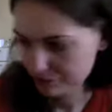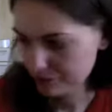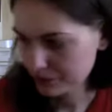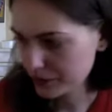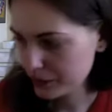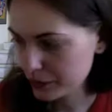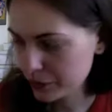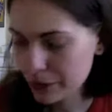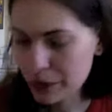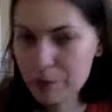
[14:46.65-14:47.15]
you
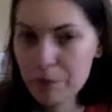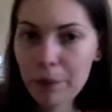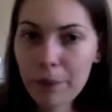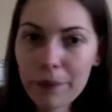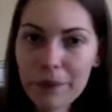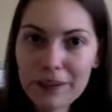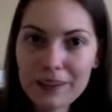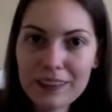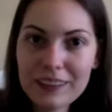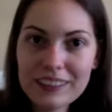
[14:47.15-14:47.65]
know,
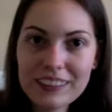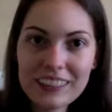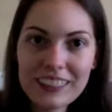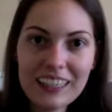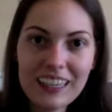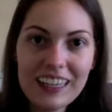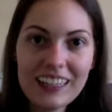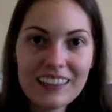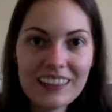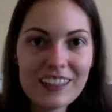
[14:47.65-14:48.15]
important
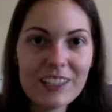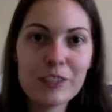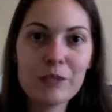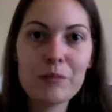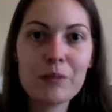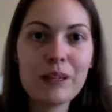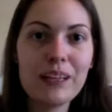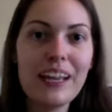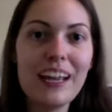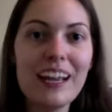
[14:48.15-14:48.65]
in this
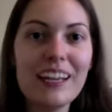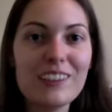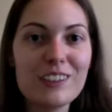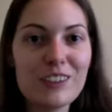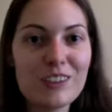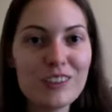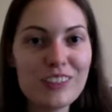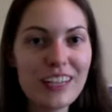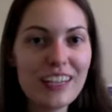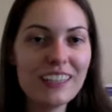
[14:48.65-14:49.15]
plan to
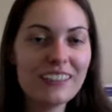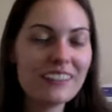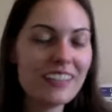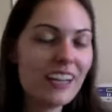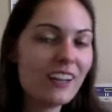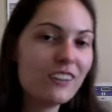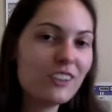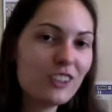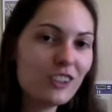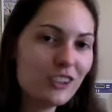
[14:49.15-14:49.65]
take
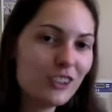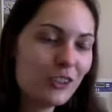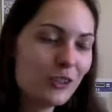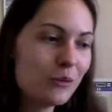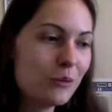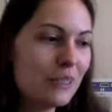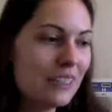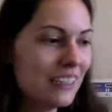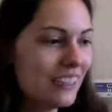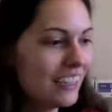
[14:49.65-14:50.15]
down the
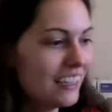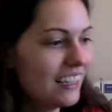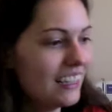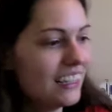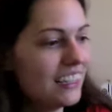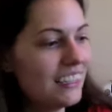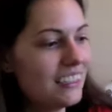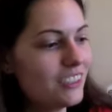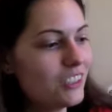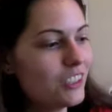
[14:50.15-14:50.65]
Jubi.
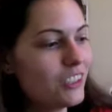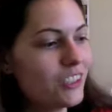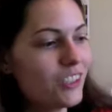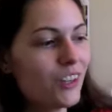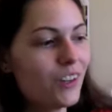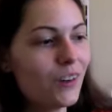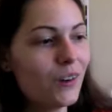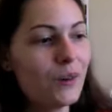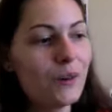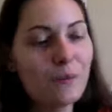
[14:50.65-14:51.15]

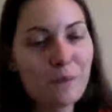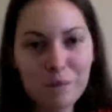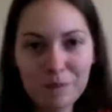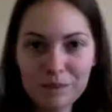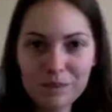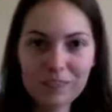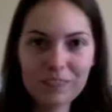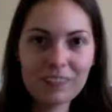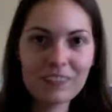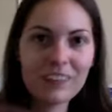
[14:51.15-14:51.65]
So
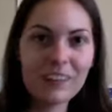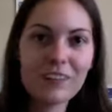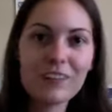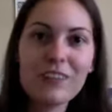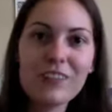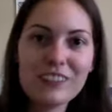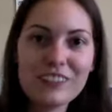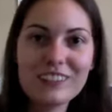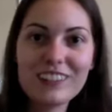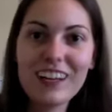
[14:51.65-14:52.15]
Of
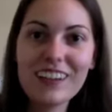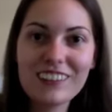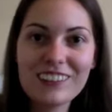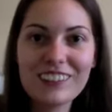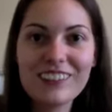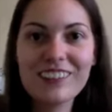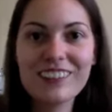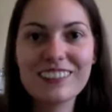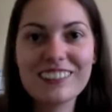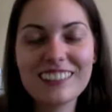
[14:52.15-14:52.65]
course, Naruto
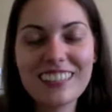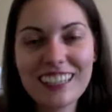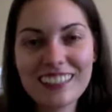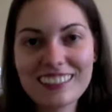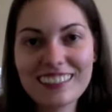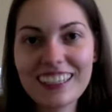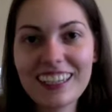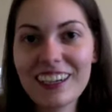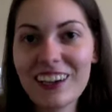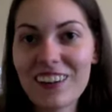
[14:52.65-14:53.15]
and
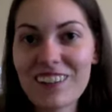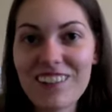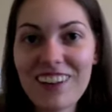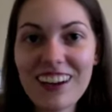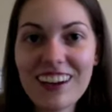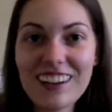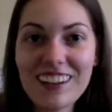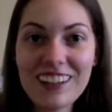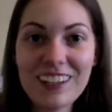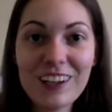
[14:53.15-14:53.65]
Sasuke are
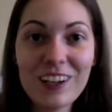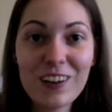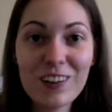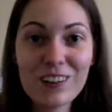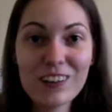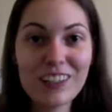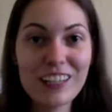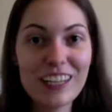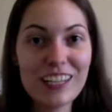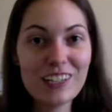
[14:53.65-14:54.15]
ready to go.
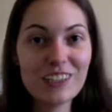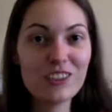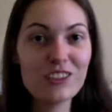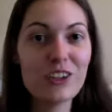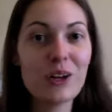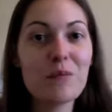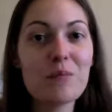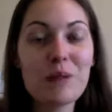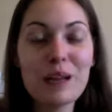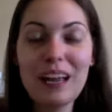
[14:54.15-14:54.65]
They
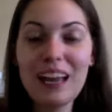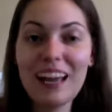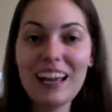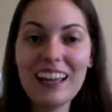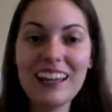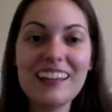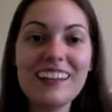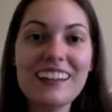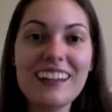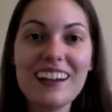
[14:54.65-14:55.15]
jump
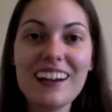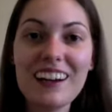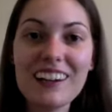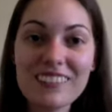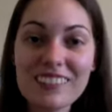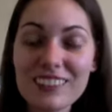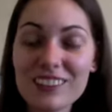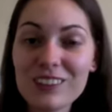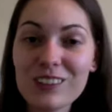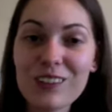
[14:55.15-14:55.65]
ahead out
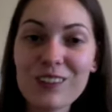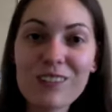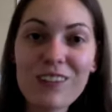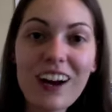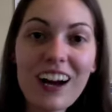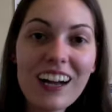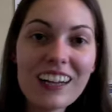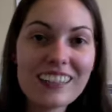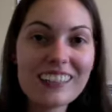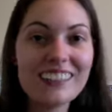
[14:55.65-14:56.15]
into a
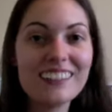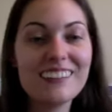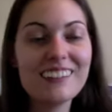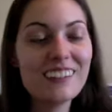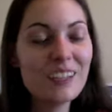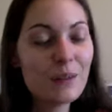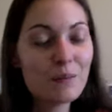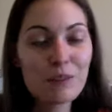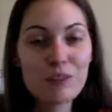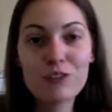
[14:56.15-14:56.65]
rock, and
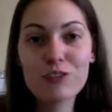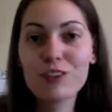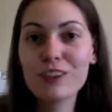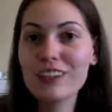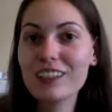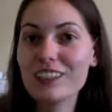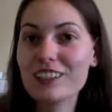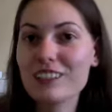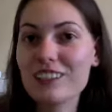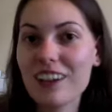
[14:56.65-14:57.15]
before
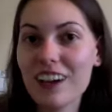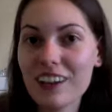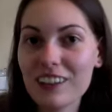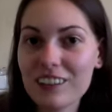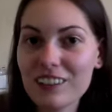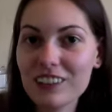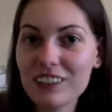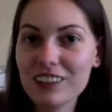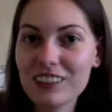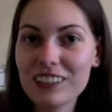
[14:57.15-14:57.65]
this,
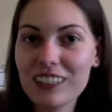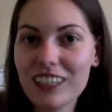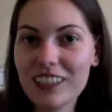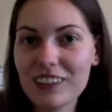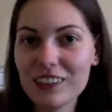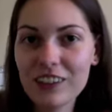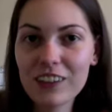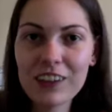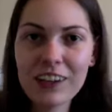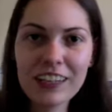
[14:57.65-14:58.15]
Naruto
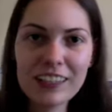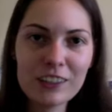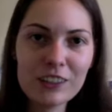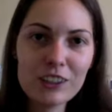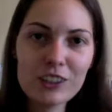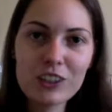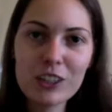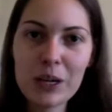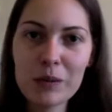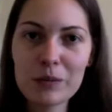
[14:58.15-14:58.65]
says, "Okay, good
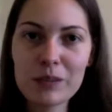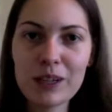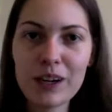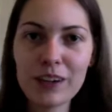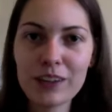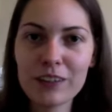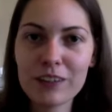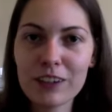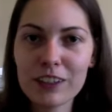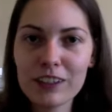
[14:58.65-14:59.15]
job,
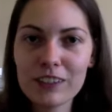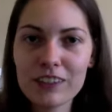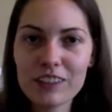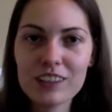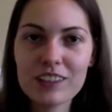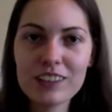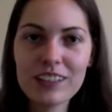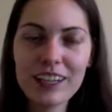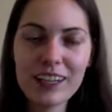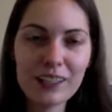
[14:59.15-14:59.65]
Sakura. You can
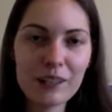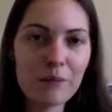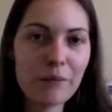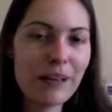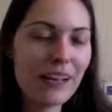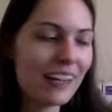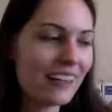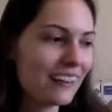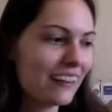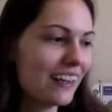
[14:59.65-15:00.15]
stay in the
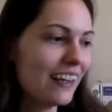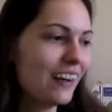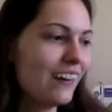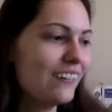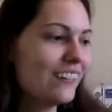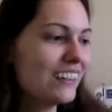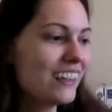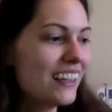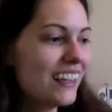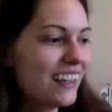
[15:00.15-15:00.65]

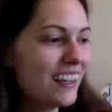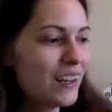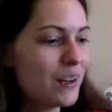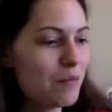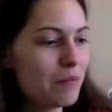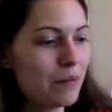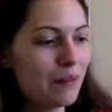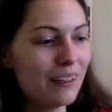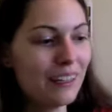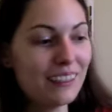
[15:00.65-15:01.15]
background."
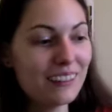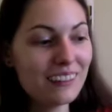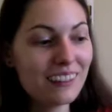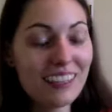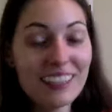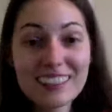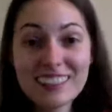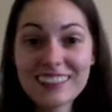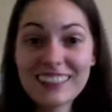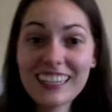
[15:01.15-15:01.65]
But
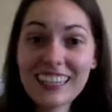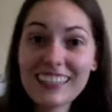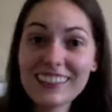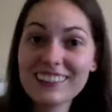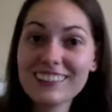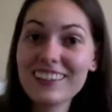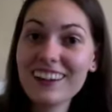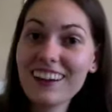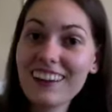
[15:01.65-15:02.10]
it's nice,